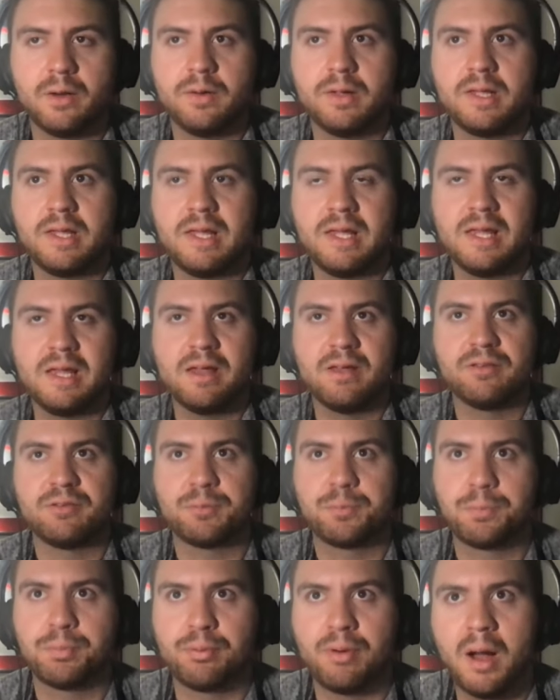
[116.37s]
He
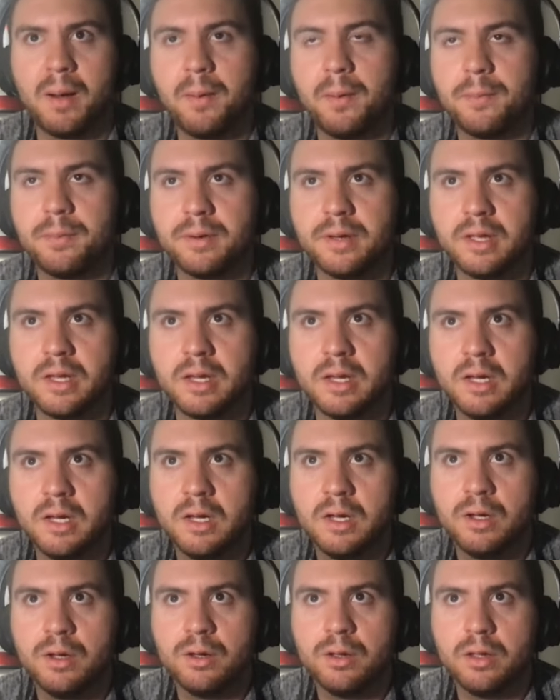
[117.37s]
is probably,
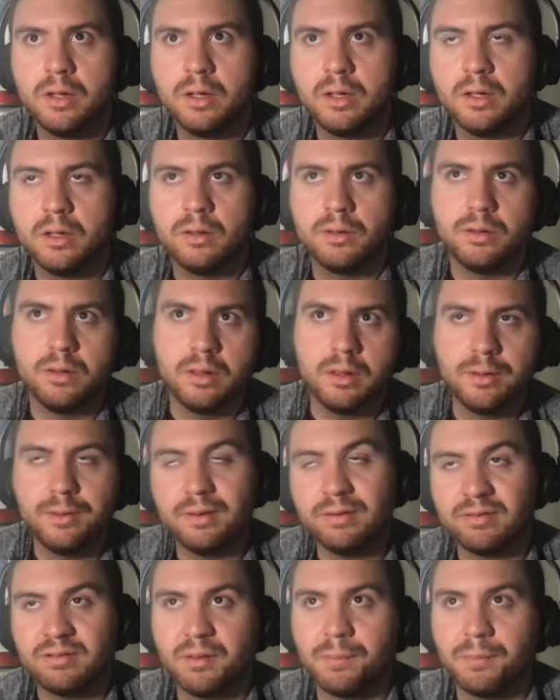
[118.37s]
he's